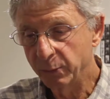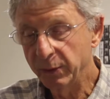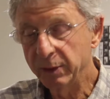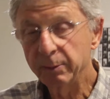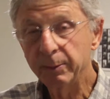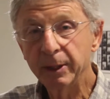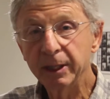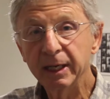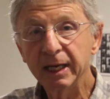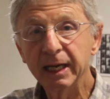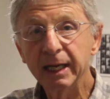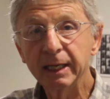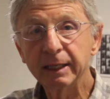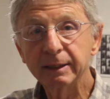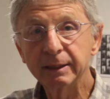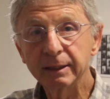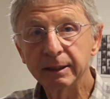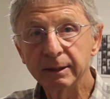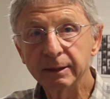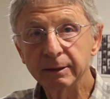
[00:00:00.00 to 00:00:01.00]
Will
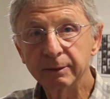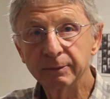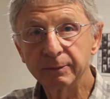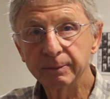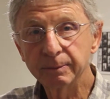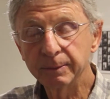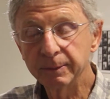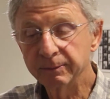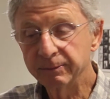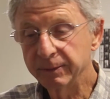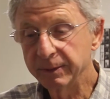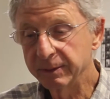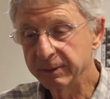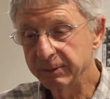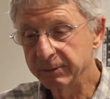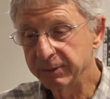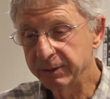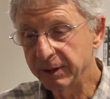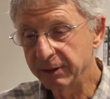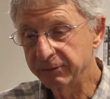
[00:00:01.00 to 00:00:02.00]
Barnett, and
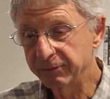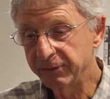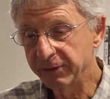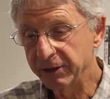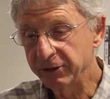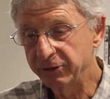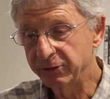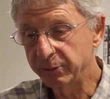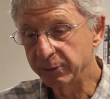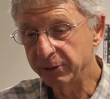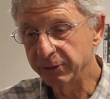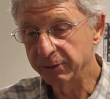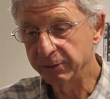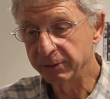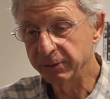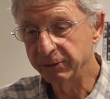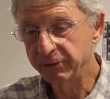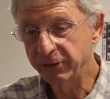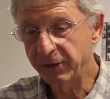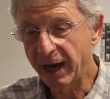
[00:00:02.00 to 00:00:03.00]
his young friends
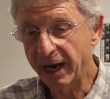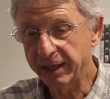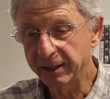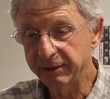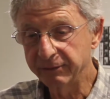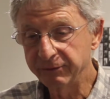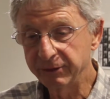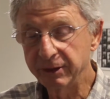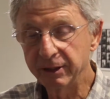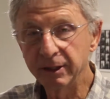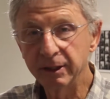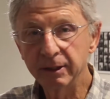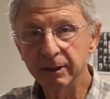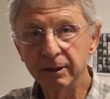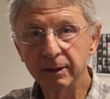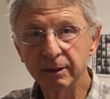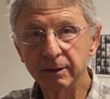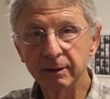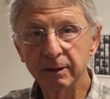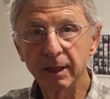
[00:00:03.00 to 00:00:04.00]
were Jack
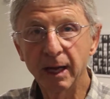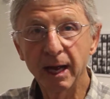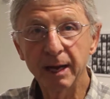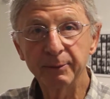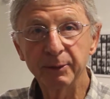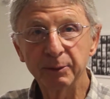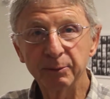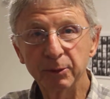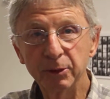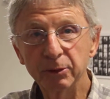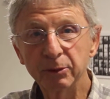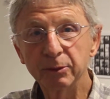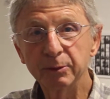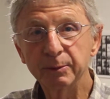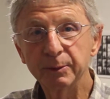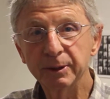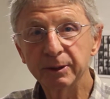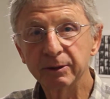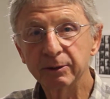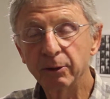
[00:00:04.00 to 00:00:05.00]
Levine and Hyman
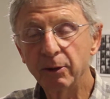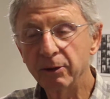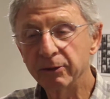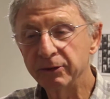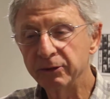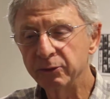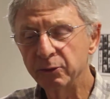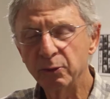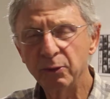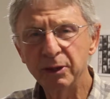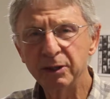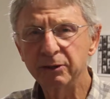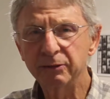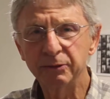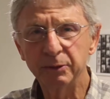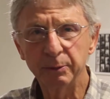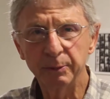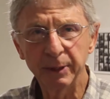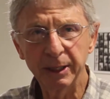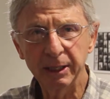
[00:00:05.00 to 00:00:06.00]
Bloom and all these
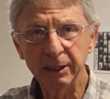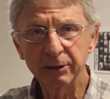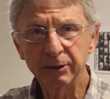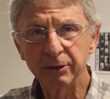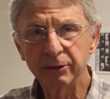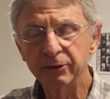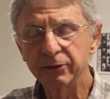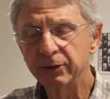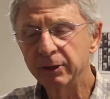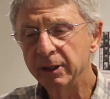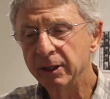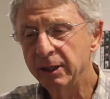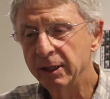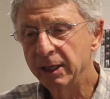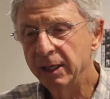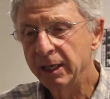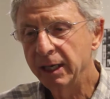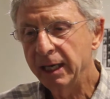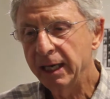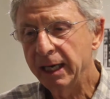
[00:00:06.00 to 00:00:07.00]
wonderful painters.
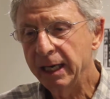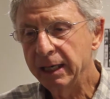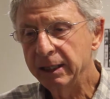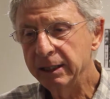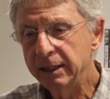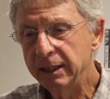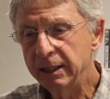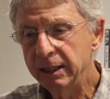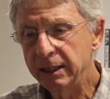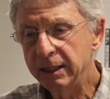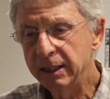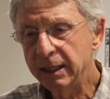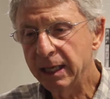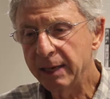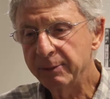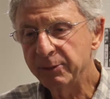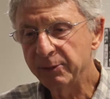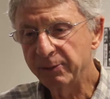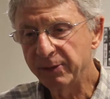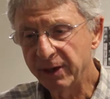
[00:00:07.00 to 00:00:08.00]
And he
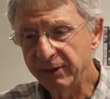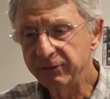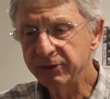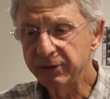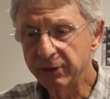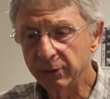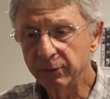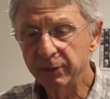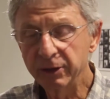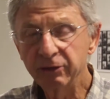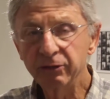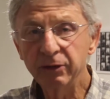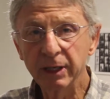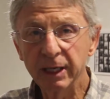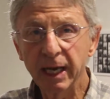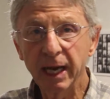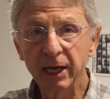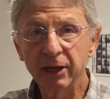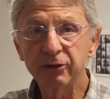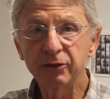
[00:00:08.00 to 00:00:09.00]
came to Provincetown
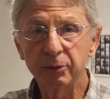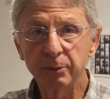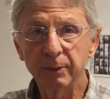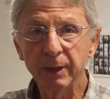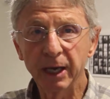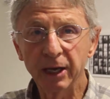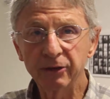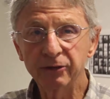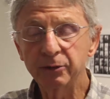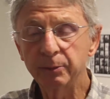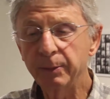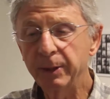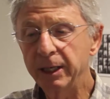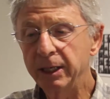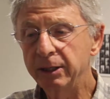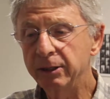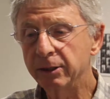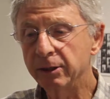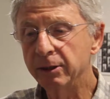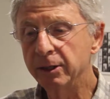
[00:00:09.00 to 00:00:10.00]
originally as a
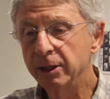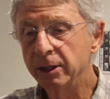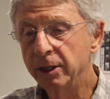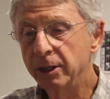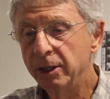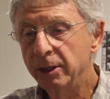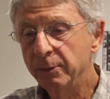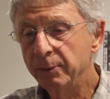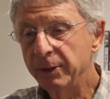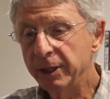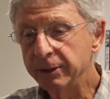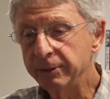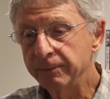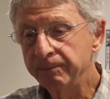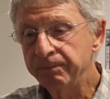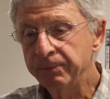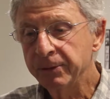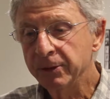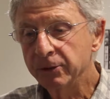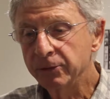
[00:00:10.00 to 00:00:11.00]
painter.
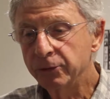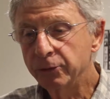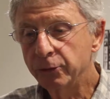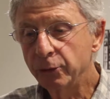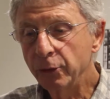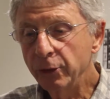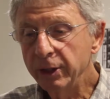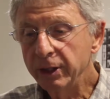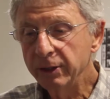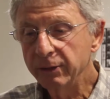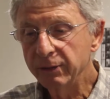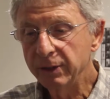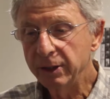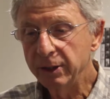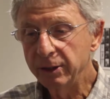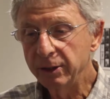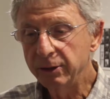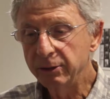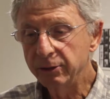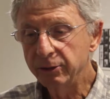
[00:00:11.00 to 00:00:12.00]
But during
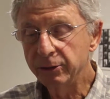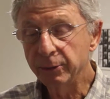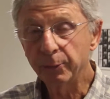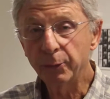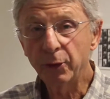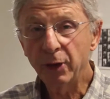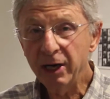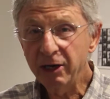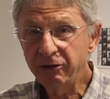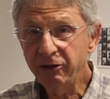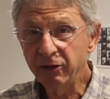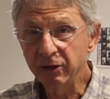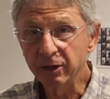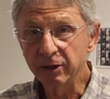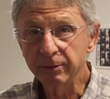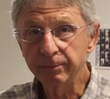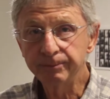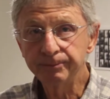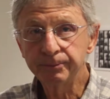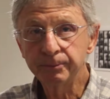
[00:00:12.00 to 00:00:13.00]
the
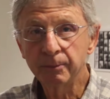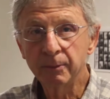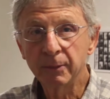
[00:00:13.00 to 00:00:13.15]
Depression,